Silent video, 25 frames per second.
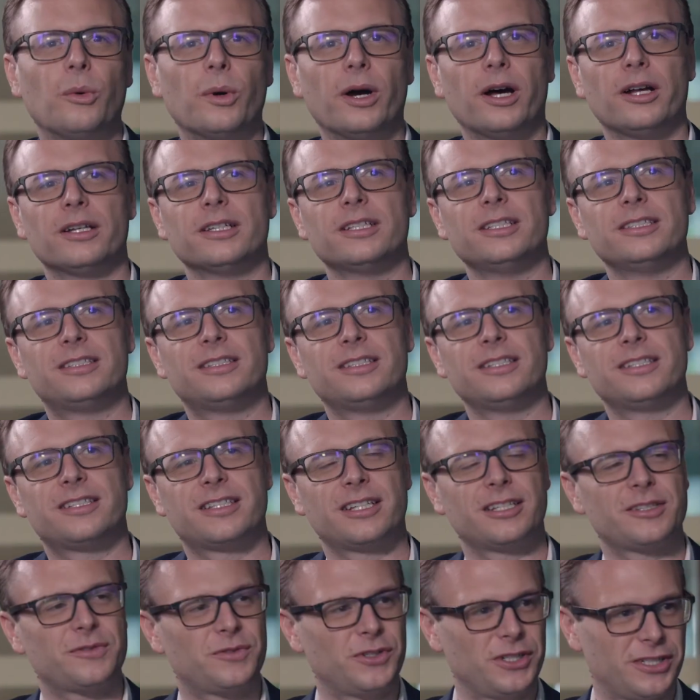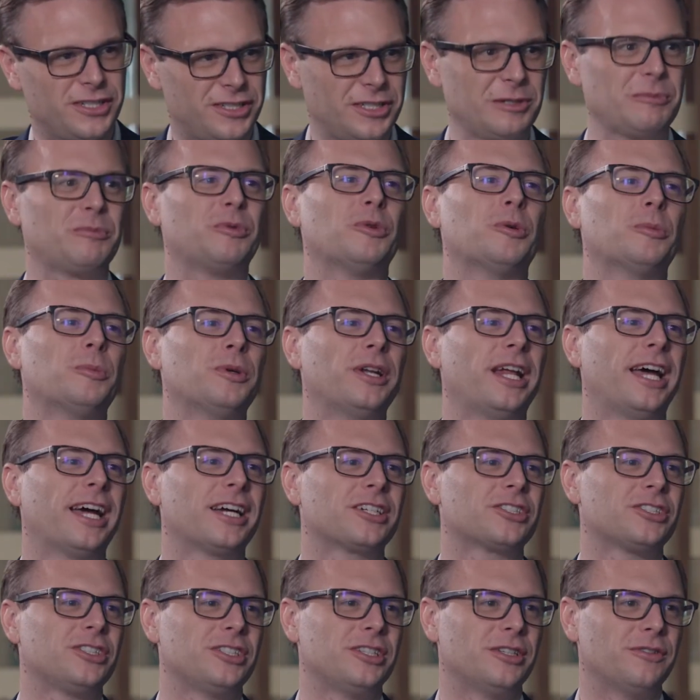Well, it sounds very simple, but
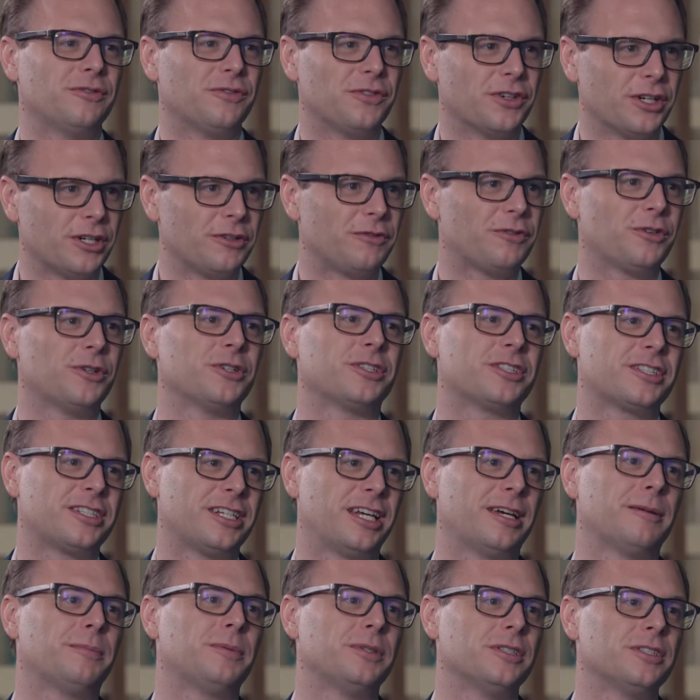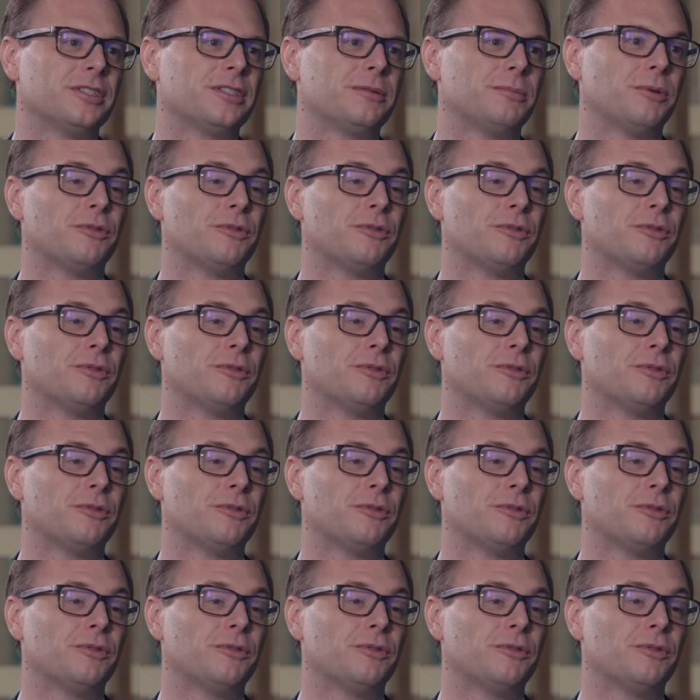actually the very first step is,